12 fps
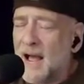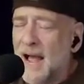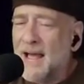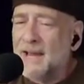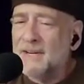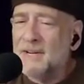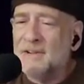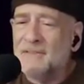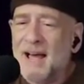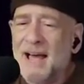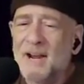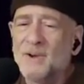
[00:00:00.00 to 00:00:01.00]
And if
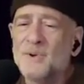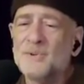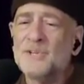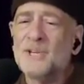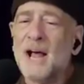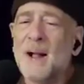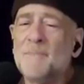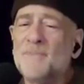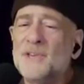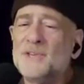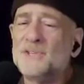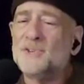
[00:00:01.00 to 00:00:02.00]
I don't
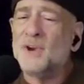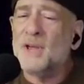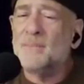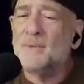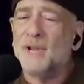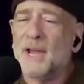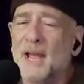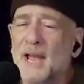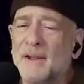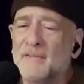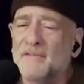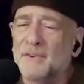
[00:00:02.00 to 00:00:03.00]
stop this trembling
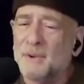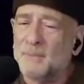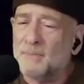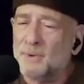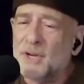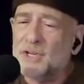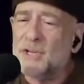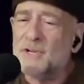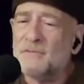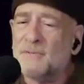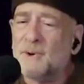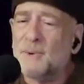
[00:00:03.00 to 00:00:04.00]
hand from
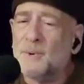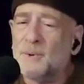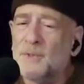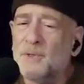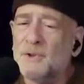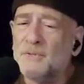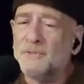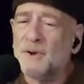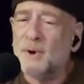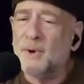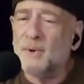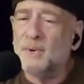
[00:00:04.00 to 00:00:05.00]
reaching for the
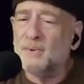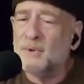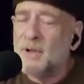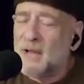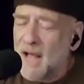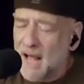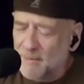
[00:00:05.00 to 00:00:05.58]
phone,